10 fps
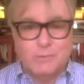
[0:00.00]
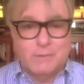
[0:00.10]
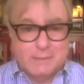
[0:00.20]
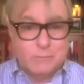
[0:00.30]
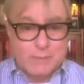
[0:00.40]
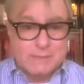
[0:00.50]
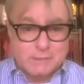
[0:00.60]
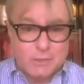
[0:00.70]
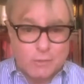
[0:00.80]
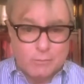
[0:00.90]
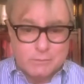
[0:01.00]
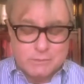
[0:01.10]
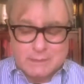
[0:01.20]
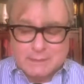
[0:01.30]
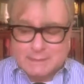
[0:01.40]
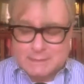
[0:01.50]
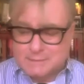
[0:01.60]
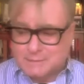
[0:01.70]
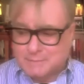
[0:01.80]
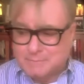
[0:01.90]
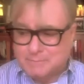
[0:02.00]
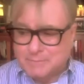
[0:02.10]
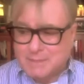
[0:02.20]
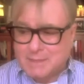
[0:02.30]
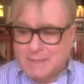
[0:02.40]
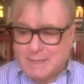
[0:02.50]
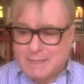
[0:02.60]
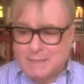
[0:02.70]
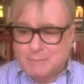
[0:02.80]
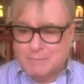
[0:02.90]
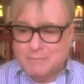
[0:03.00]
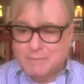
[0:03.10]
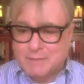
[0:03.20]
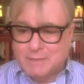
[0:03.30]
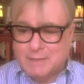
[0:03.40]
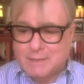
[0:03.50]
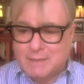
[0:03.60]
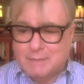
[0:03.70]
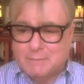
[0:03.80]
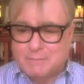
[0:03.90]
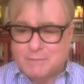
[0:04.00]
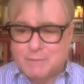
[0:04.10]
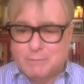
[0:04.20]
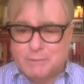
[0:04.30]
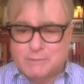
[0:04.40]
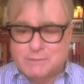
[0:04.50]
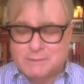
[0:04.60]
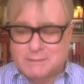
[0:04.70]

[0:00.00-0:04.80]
in rest homes, and he'll be very pleased.